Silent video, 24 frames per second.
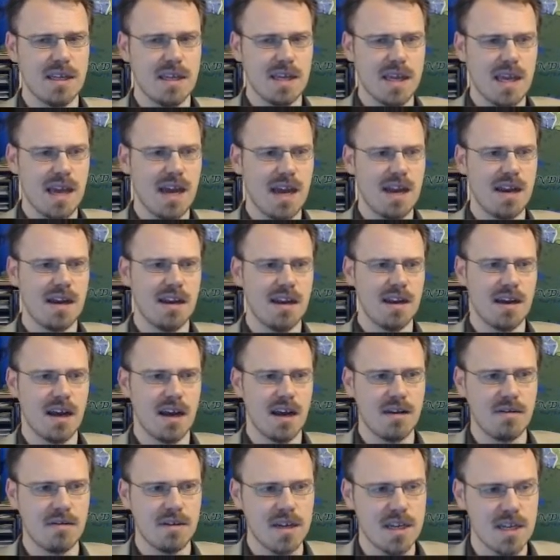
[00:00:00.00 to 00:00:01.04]
get any
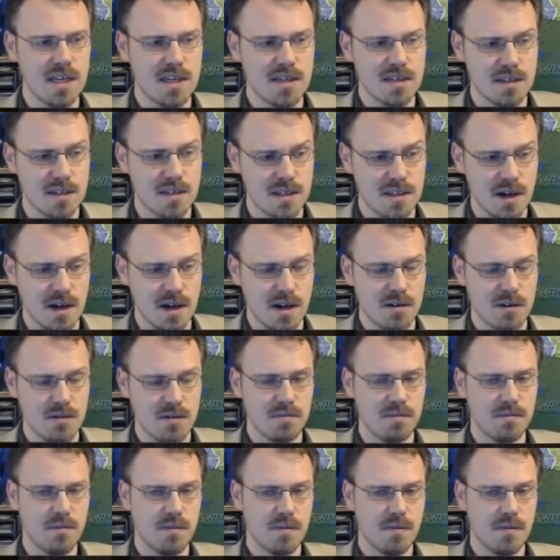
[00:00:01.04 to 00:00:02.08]
kind of a decent start
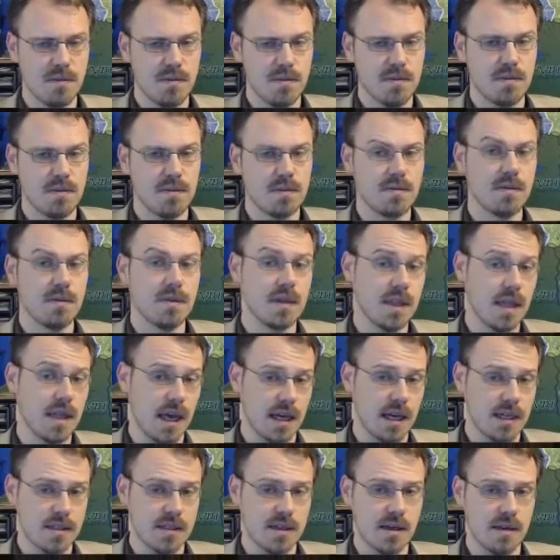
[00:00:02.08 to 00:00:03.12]

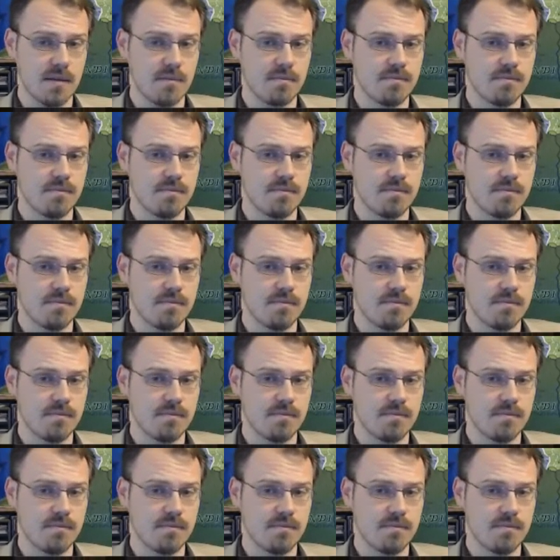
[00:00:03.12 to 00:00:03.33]
next time.